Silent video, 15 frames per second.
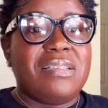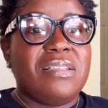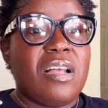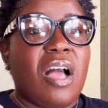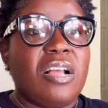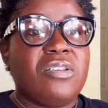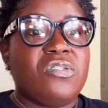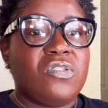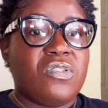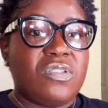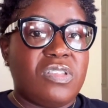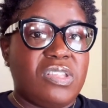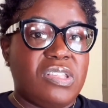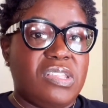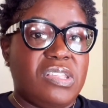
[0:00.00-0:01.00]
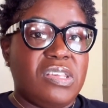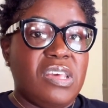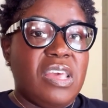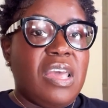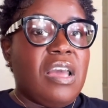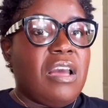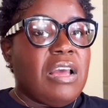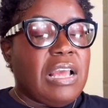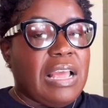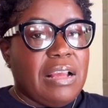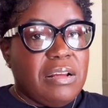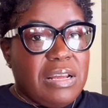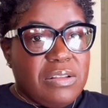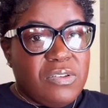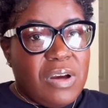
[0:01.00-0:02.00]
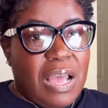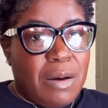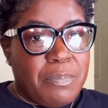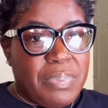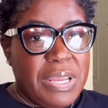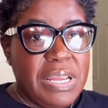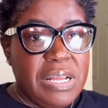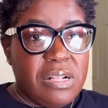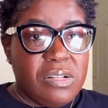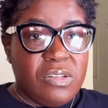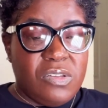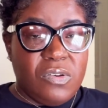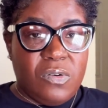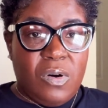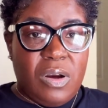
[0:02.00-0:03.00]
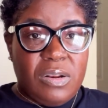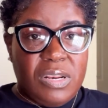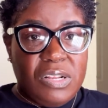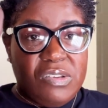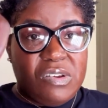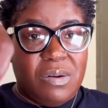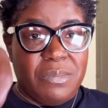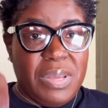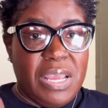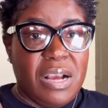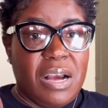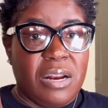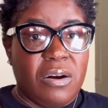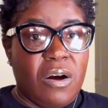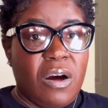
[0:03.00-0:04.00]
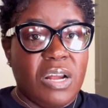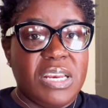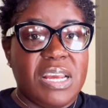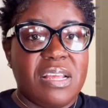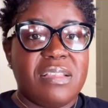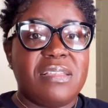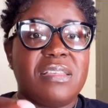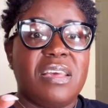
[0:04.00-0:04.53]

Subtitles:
not just to appeal to the Jamaican audience.